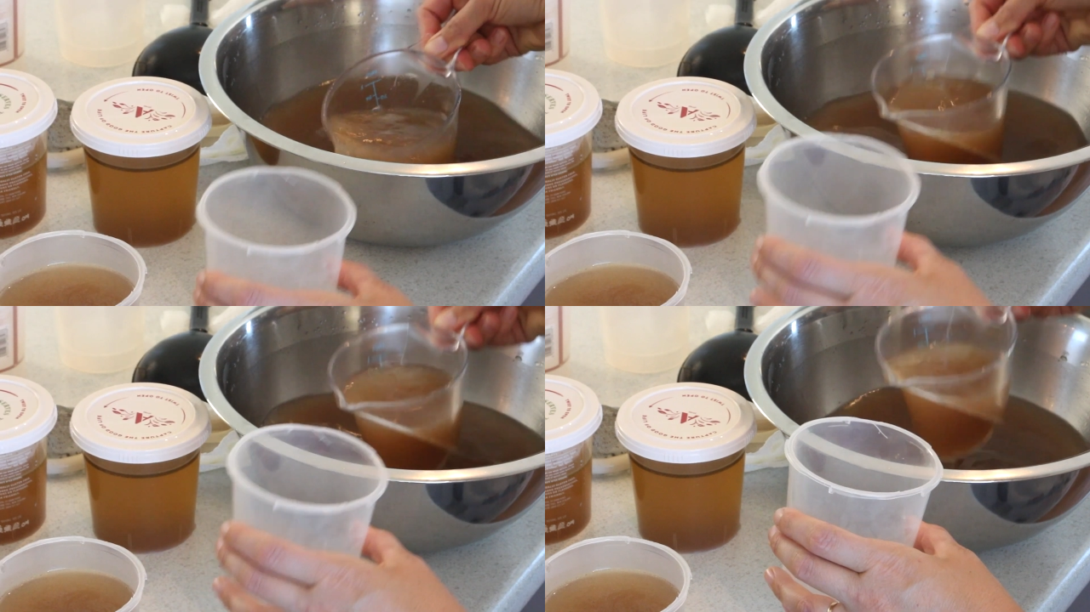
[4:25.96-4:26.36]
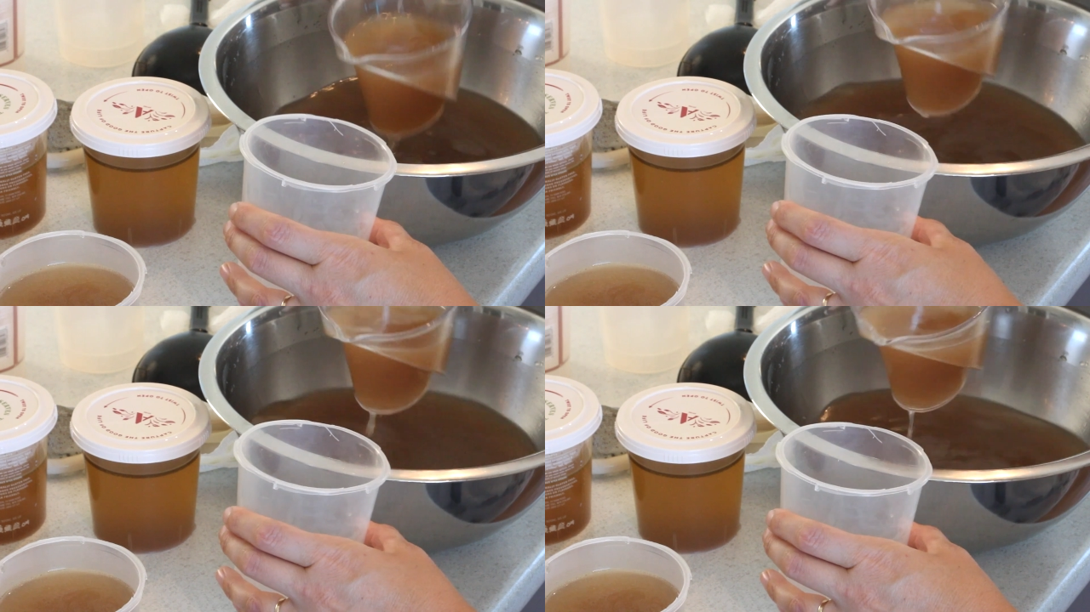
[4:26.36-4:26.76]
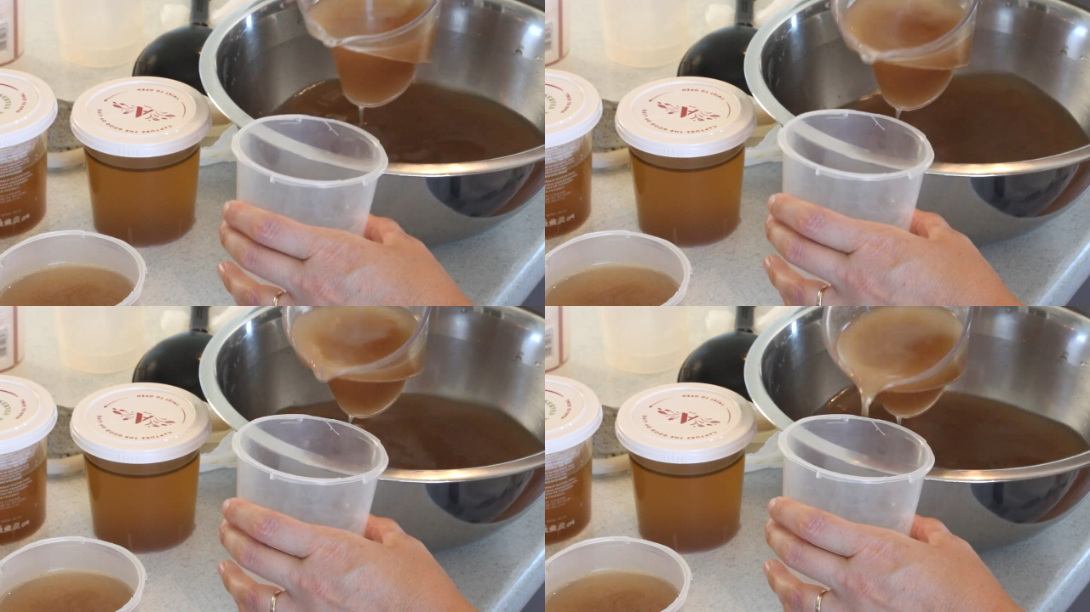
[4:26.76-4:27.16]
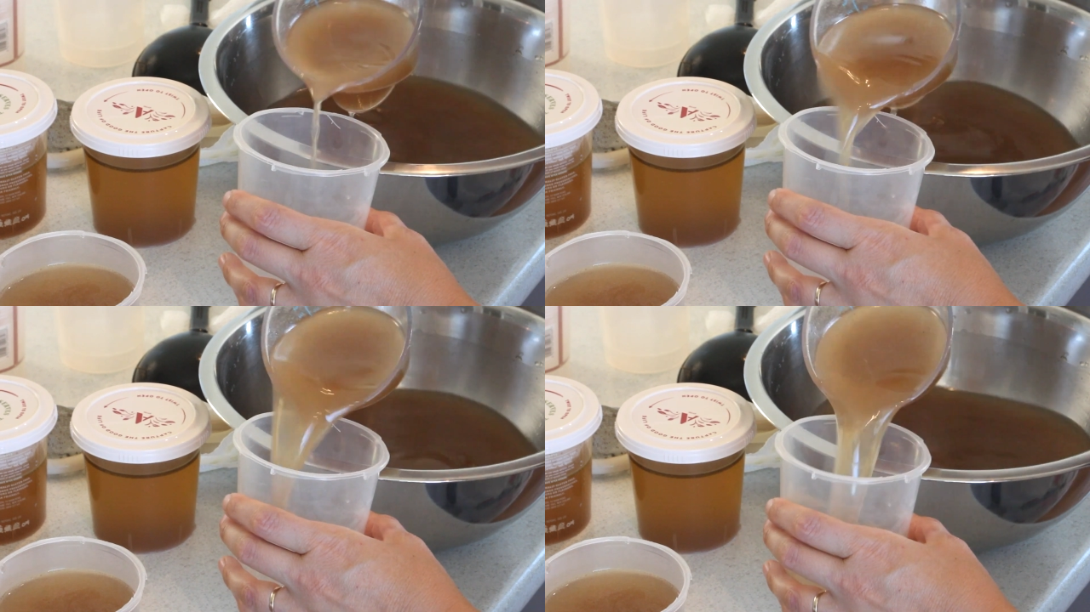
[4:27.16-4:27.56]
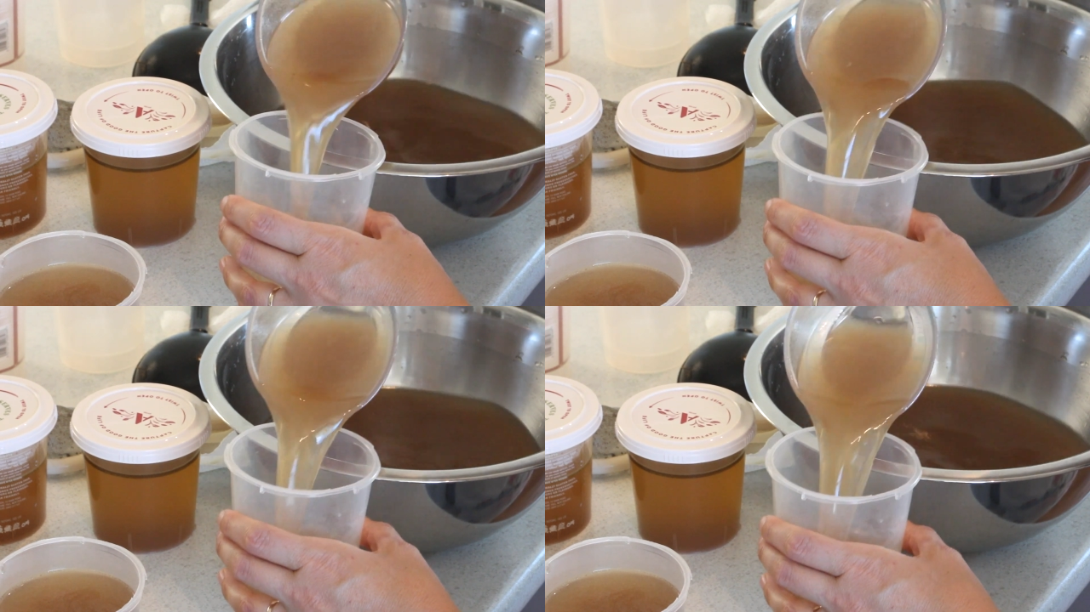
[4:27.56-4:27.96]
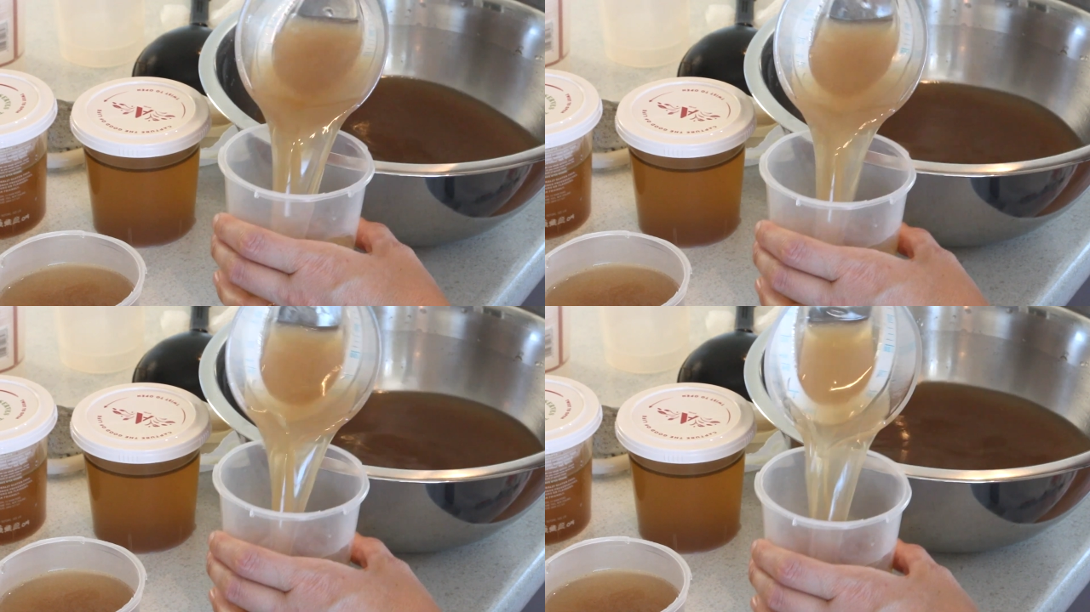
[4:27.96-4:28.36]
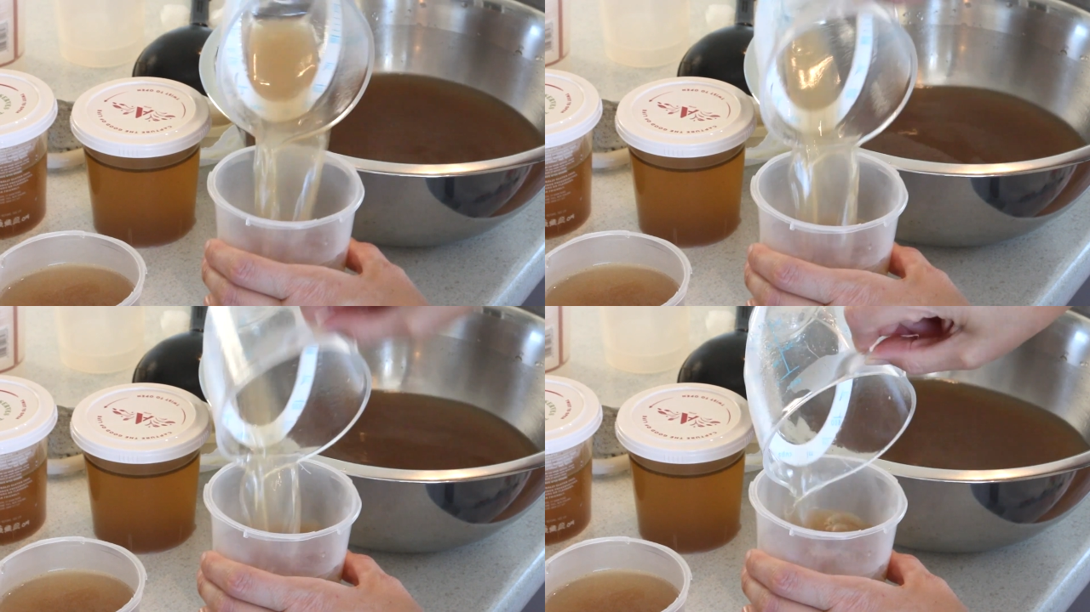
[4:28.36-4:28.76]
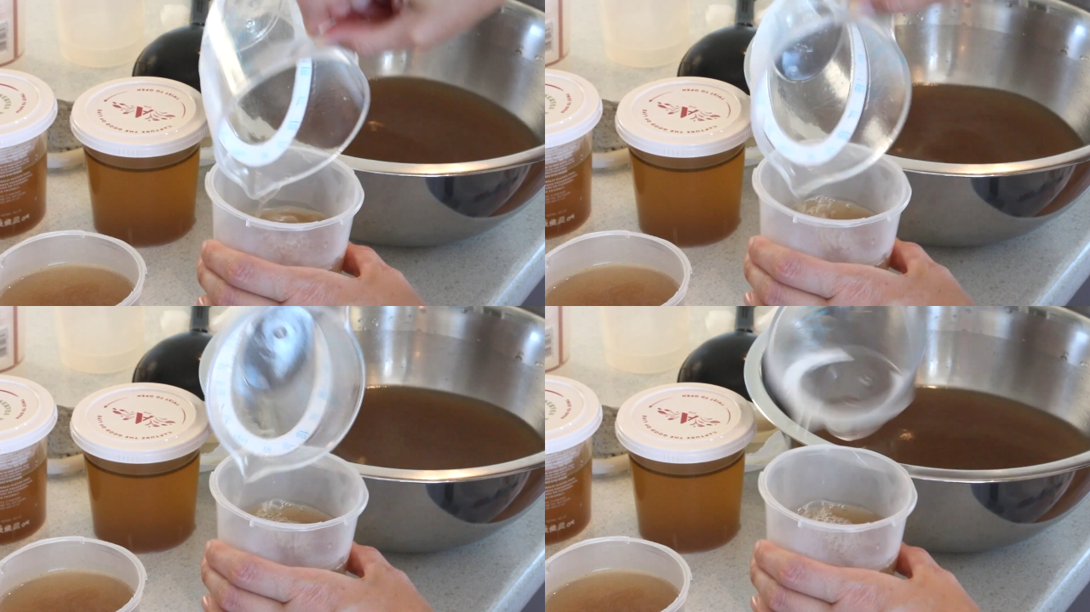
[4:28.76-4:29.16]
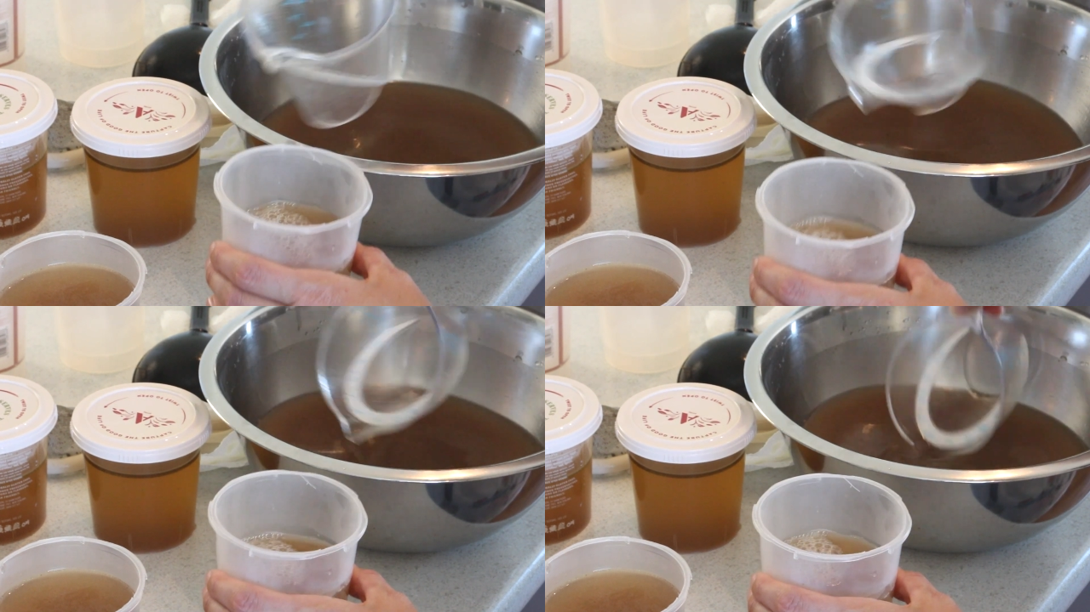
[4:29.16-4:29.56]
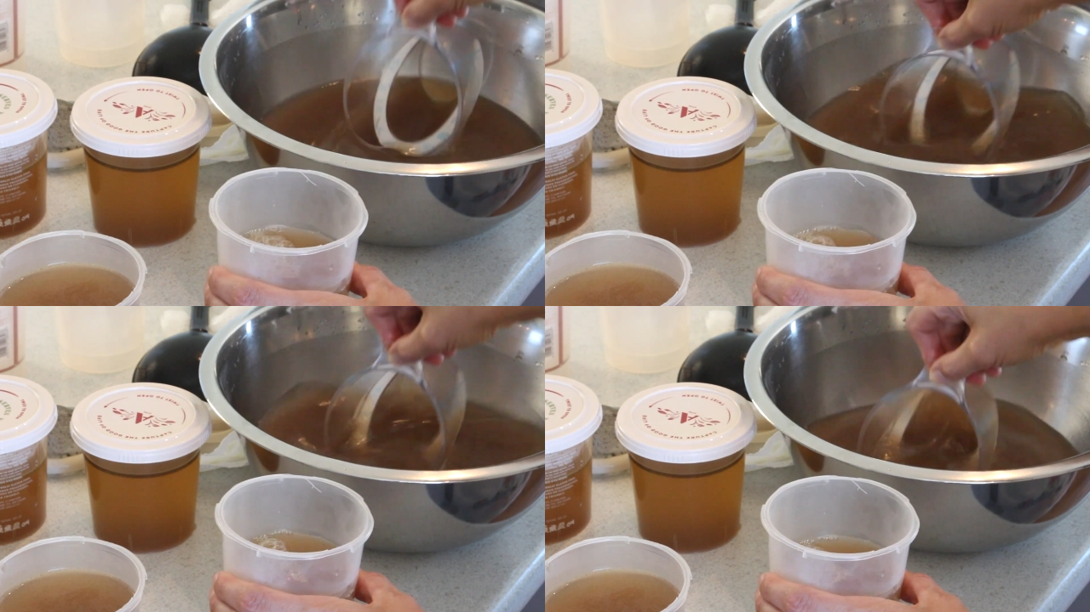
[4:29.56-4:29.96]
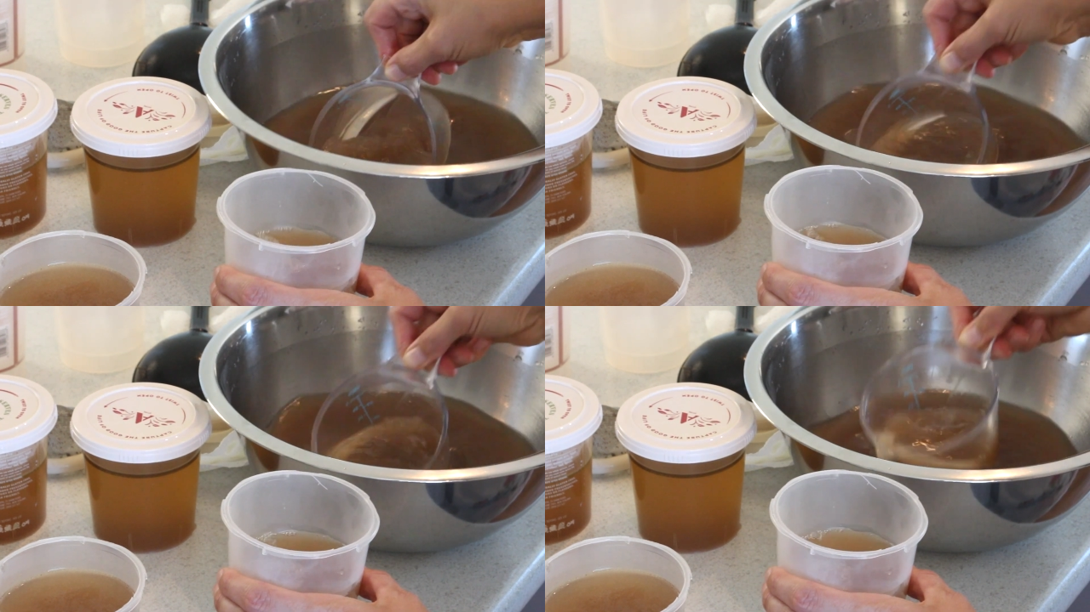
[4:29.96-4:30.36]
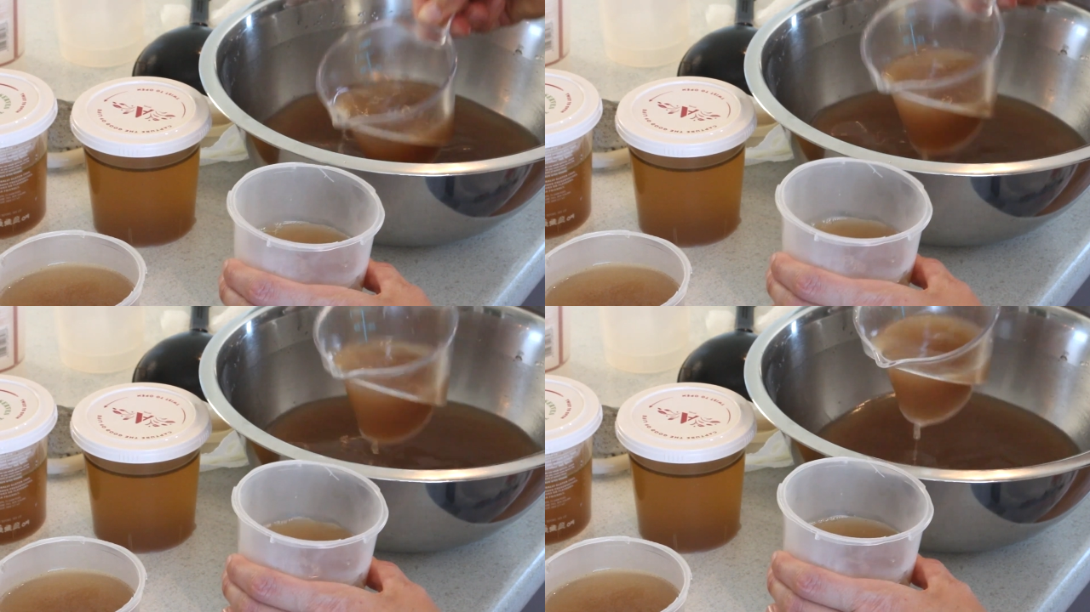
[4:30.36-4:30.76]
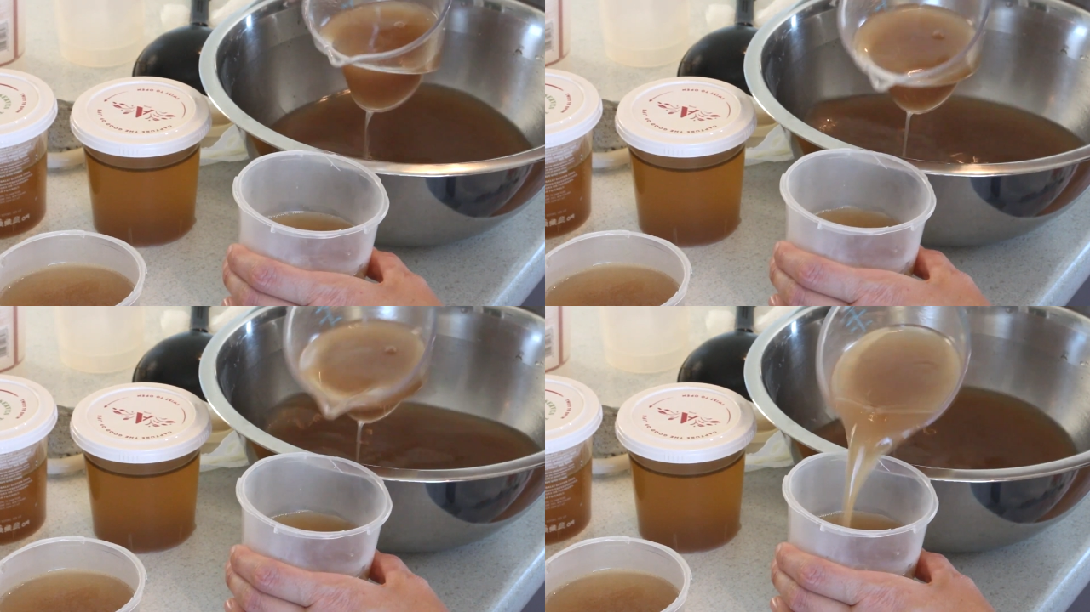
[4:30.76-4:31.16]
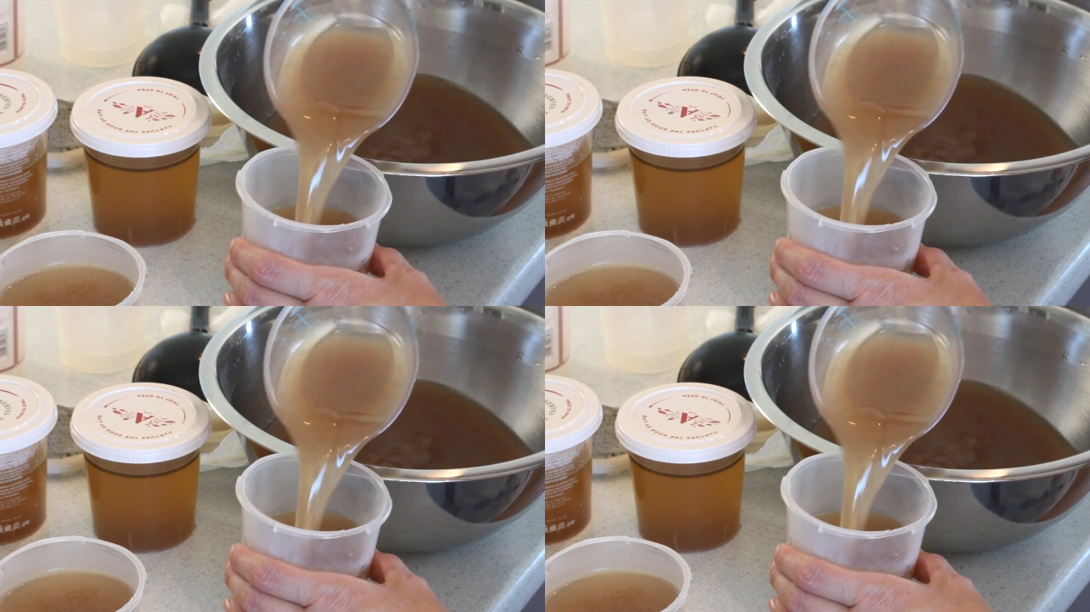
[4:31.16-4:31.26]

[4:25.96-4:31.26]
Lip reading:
No face is visible, so there are no lips to read.